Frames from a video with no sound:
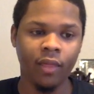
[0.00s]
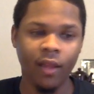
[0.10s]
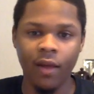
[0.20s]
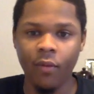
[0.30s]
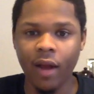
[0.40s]

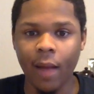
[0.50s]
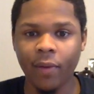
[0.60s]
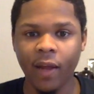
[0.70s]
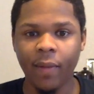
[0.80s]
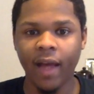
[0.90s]
And when I
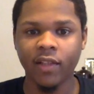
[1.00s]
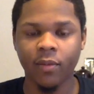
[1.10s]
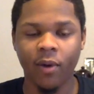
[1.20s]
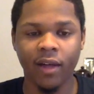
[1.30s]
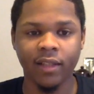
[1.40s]
played
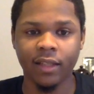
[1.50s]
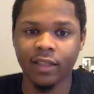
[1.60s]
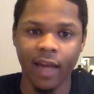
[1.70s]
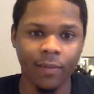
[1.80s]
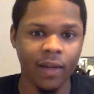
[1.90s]
basketball, I said the
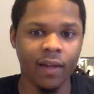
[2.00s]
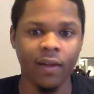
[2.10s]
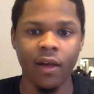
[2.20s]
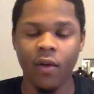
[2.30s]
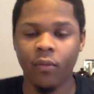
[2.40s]
same thing.
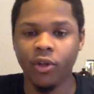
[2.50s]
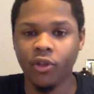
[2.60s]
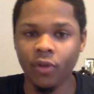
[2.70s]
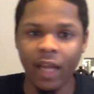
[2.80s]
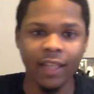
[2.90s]
Once
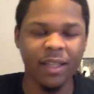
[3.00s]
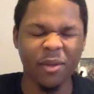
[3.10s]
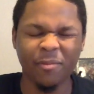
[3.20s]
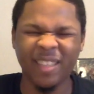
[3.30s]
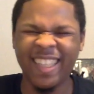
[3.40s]
you lace up
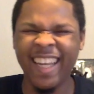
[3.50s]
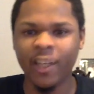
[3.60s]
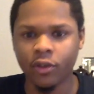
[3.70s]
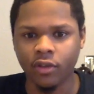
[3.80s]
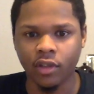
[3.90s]
them
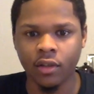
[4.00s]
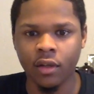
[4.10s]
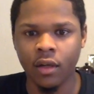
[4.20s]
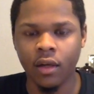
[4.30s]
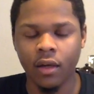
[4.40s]
sneakers,
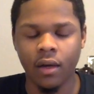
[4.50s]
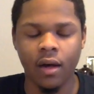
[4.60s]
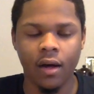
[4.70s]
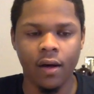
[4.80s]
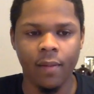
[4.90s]

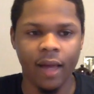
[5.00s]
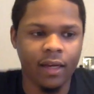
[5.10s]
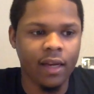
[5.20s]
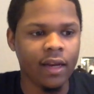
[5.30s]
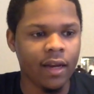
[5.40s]
at
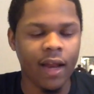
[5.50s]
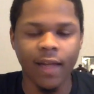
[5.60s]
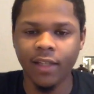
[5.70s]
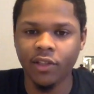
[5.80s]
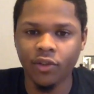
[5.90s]
the end of the day,
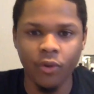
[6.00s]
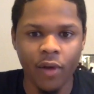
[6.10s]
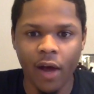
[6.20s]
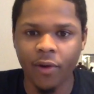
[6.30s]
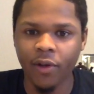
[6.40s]
this is who you
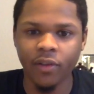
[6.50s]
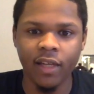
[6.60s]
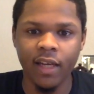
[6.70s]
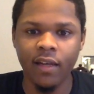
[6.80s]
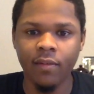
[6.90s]
got on your
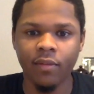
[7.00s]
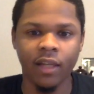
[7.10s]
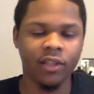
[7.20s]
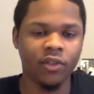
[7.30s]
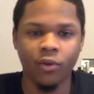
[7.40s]
team.
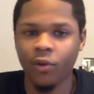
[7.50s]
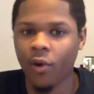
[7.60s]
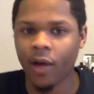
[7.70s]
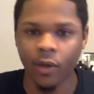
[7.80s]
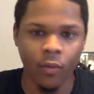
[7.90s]
This is who you're
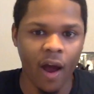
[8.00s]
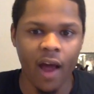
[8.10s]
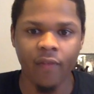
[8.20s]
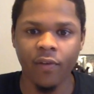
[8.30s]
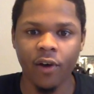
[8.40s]
going to have to
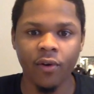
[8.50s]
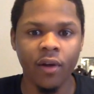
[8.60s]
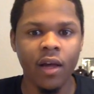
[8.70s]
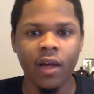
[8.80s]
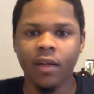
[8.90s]
ride for.
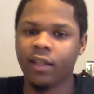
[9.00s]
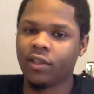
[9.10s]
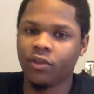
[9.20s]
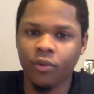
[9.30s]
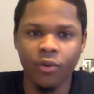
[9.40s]
This
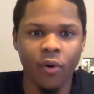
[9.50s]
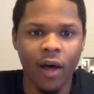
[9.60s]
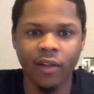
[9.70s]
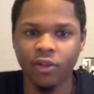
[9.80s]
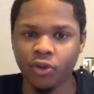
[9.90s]
is who you're going to
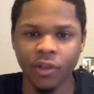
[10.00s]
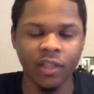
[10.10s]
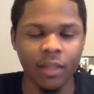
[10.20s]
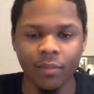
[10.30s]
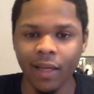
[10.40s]
have to trust
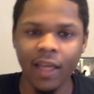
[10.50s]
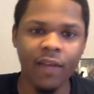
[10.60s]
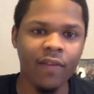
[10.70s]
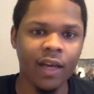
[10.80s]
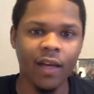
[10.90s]
and
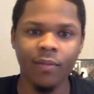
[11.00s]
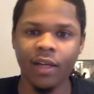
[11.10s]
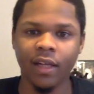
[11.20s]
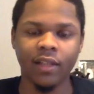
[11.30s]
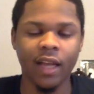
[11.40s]
believe in
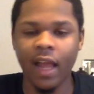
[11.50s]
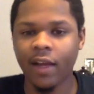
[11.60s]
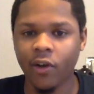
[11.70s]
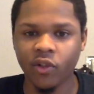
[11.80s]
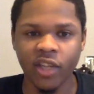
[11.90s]
because it ain't
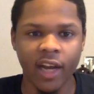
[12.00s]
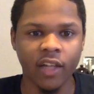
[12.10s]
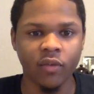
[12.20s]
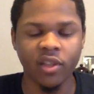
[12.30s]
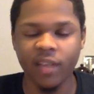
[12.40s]
going to
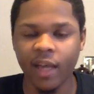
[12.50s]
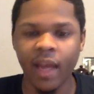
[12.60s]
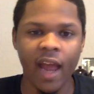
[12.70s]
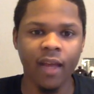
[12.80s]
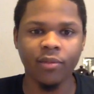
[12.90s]
change. Once that
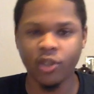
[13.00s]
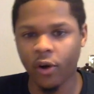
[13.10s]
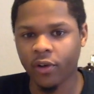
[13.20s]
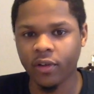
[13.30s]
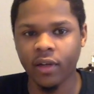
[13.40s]
game
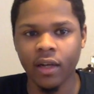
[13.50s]
start,